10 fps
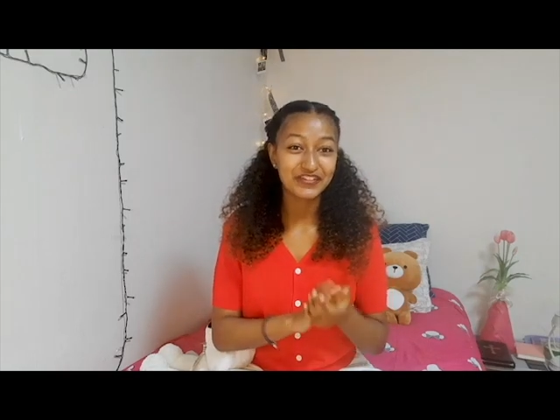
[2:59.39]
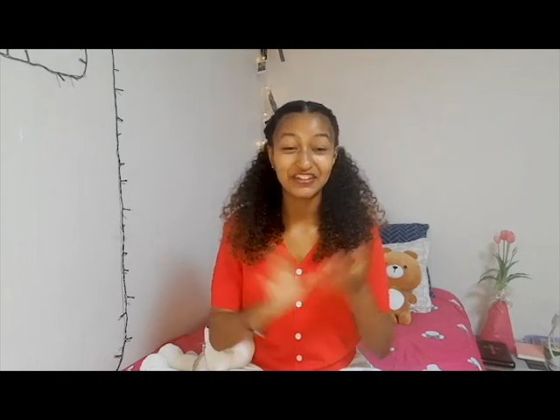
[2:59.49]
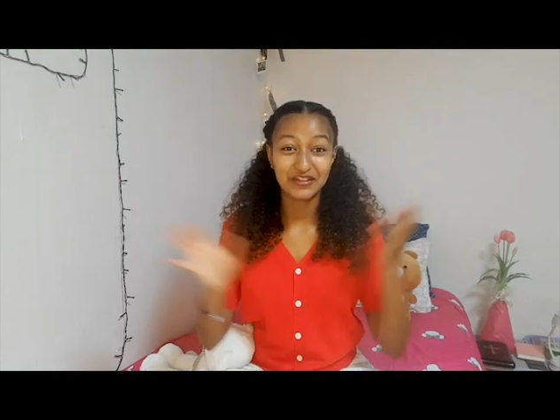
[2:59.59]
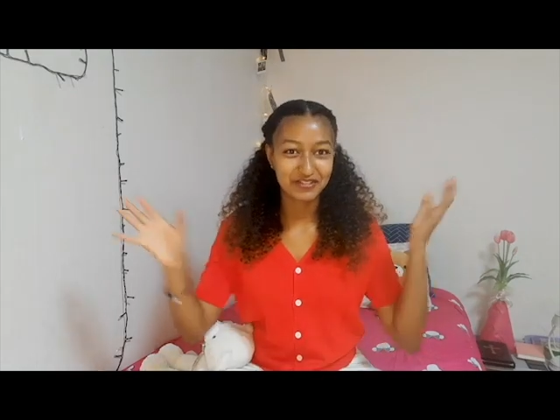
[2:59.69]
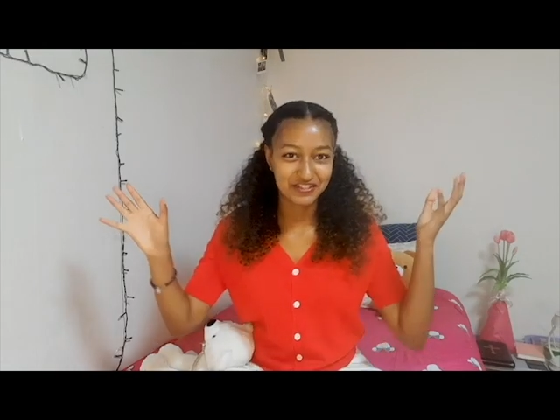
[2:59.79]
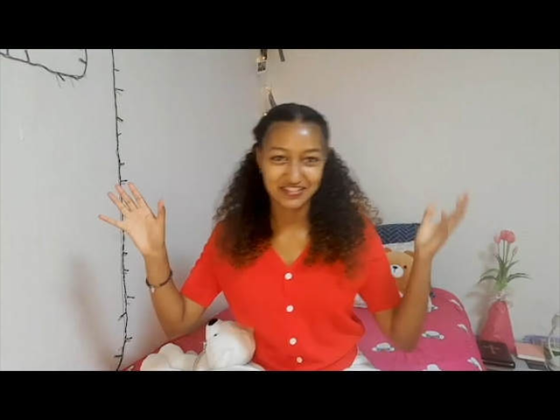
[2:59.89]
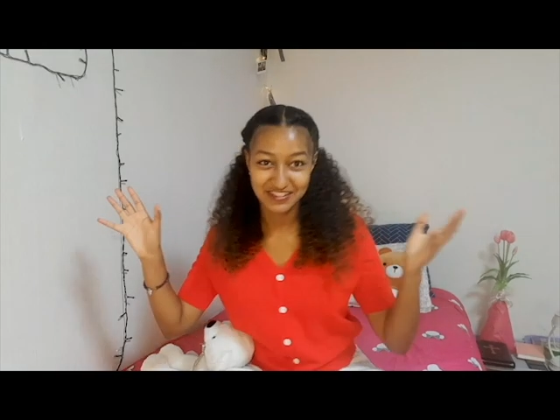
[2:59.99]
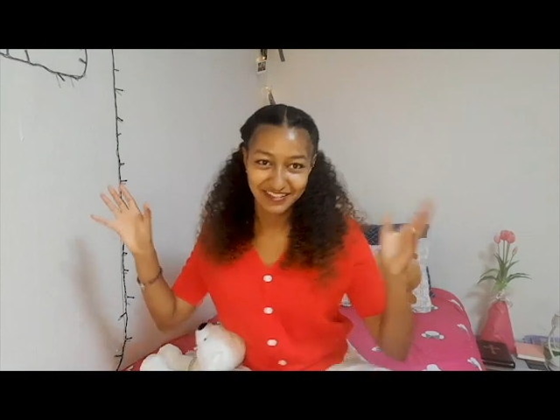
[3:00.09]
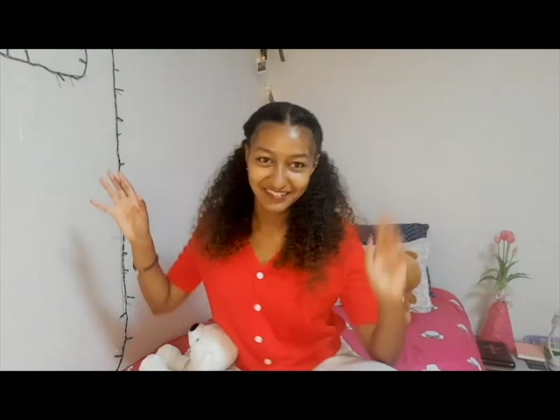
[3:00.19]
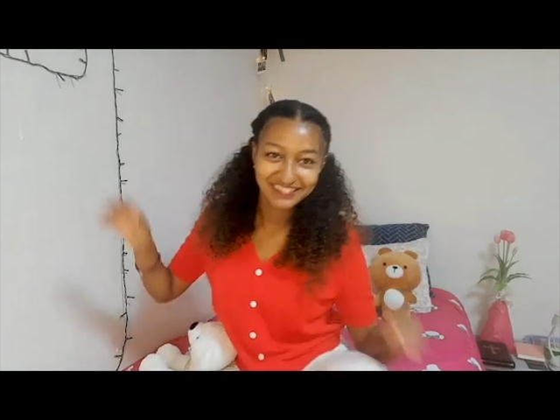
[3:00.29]
Her name is
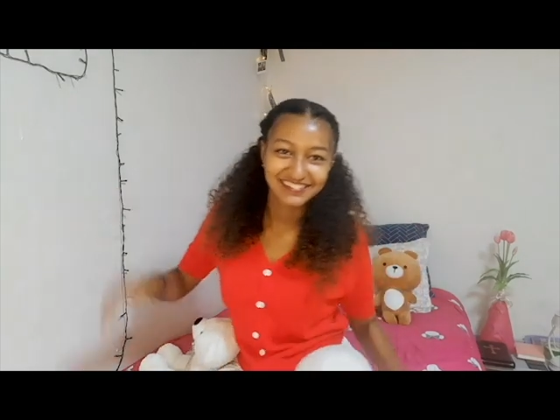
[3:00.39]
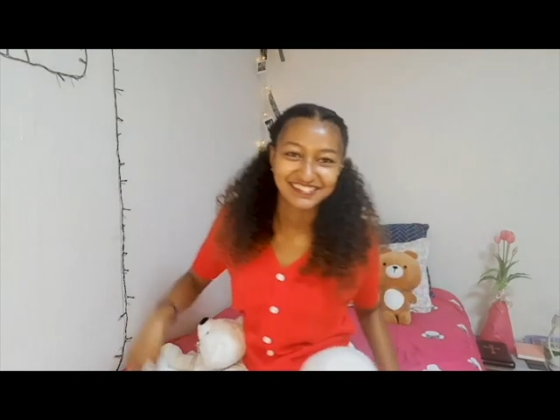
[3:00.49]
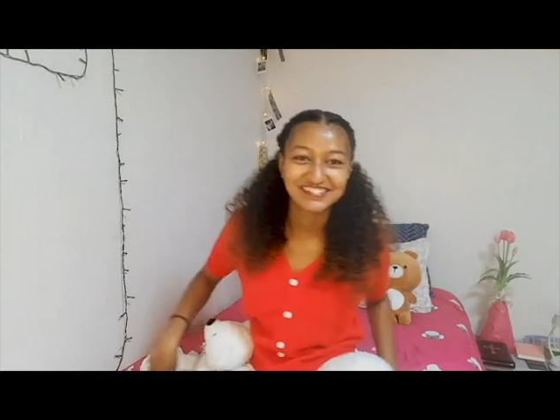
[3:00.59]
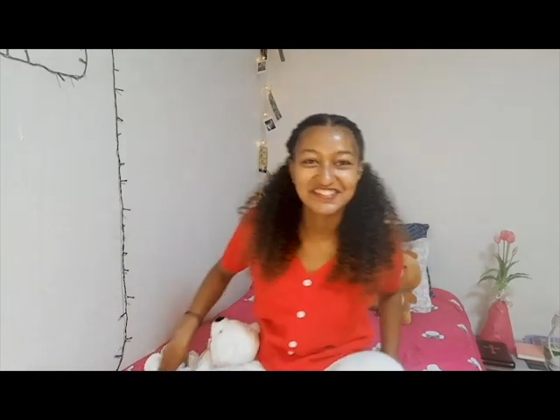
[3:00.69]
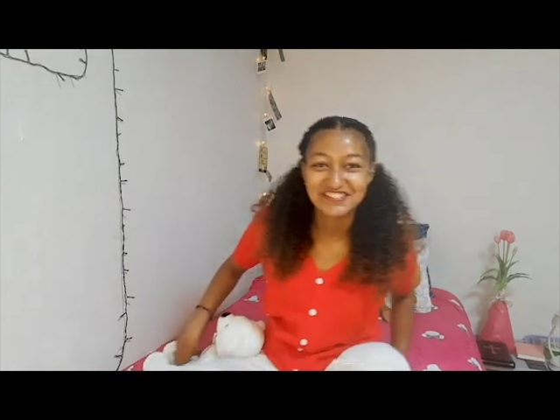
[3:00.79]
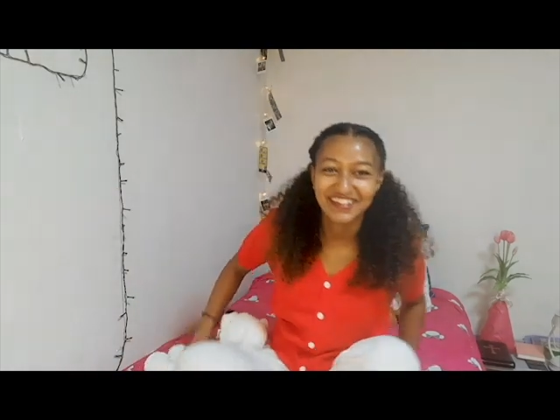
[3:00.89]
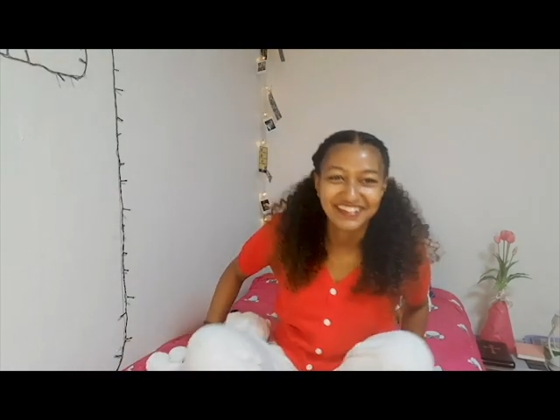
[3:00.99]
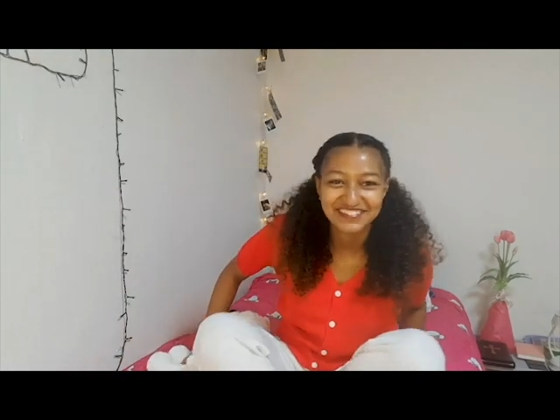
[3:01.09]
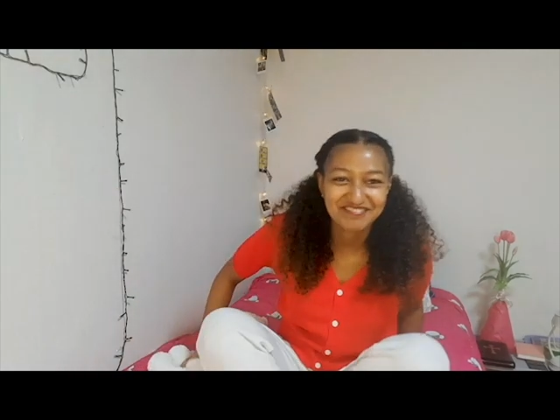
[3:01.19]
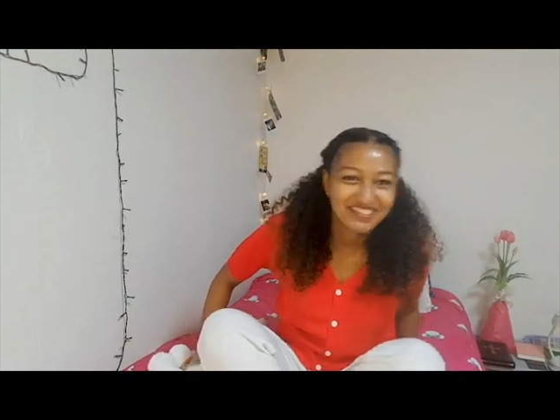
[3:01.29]
Christina, if I could